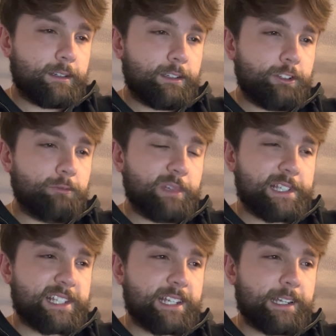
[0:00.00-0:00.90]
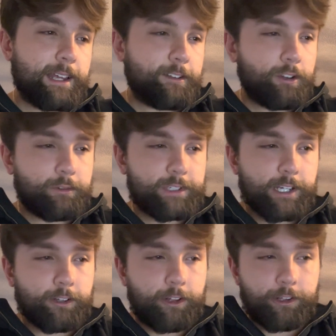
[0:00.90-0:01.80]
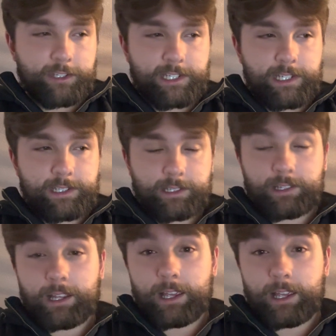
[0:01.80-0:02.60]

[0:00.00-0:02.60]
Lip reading: you've been sitting on Odell all season.